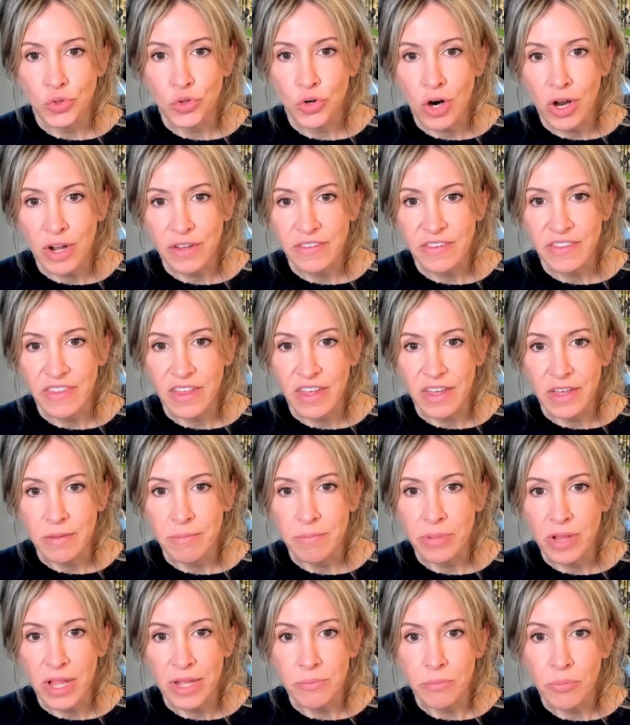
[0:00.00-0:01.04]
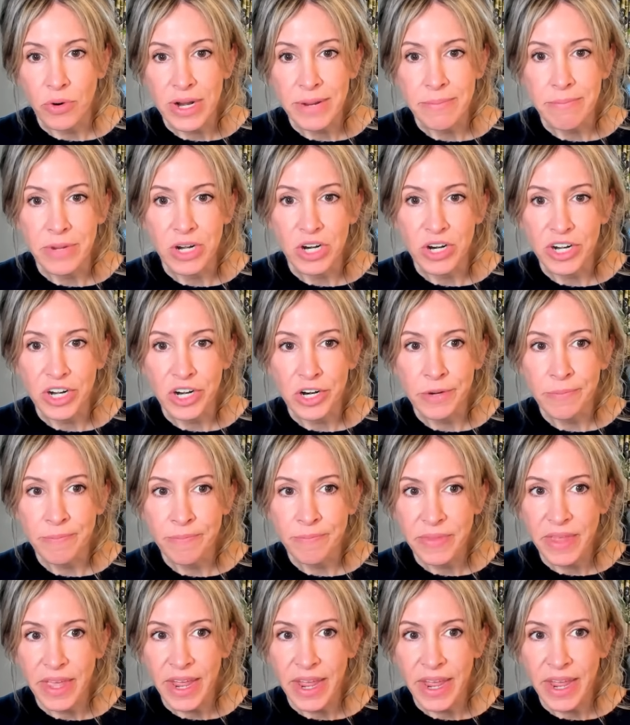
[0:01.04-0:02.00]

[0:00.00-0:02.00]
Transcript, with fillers: cross the blood-brain barrier